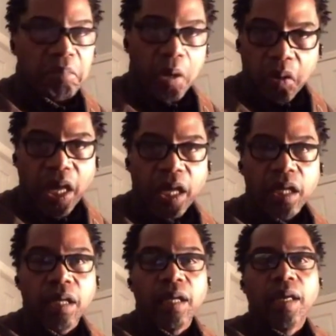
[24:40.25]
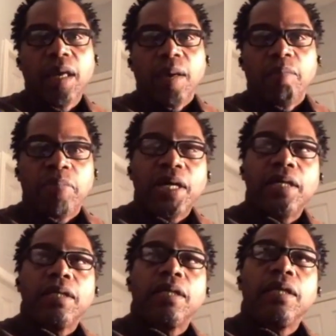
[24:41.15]
Okay, but
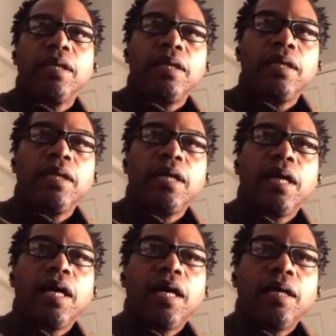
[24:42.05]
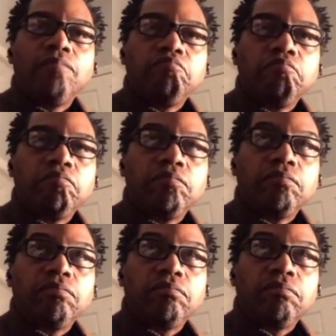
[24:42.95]
um,
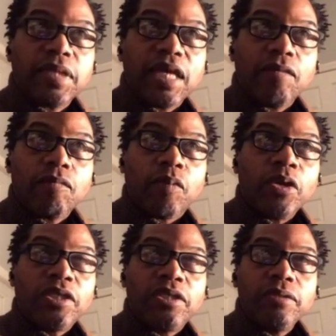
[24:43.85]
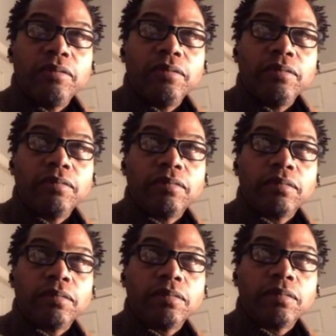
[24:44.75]
once you,
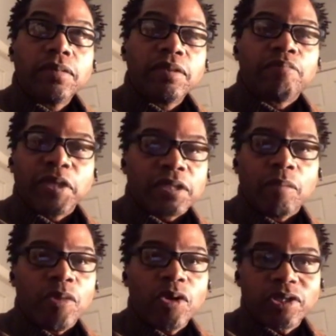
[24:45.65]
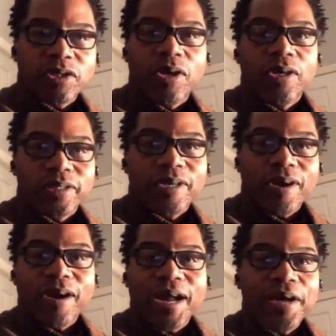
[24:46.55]
but the more songs
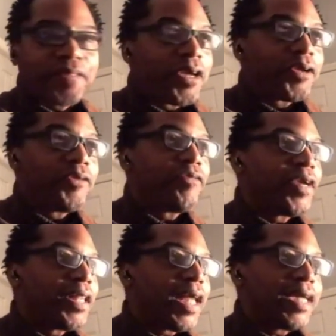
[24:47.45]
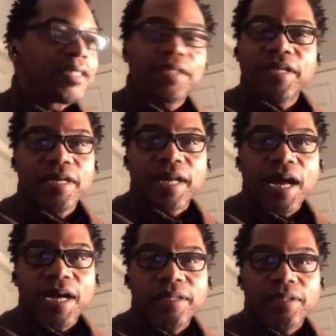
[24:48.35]
there are out there, you realize that there are
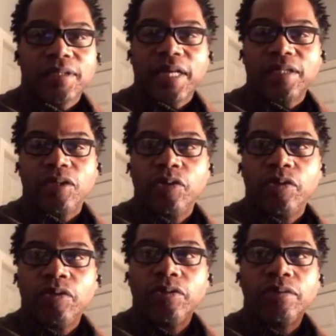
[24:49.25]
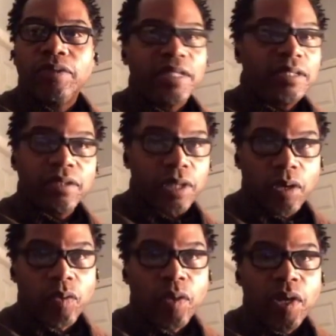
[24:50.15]
guys who you didn't
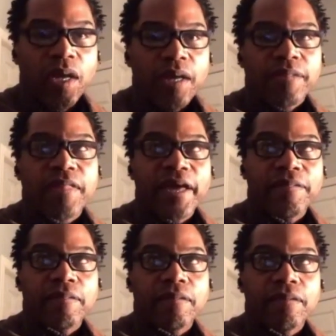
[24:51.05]
know that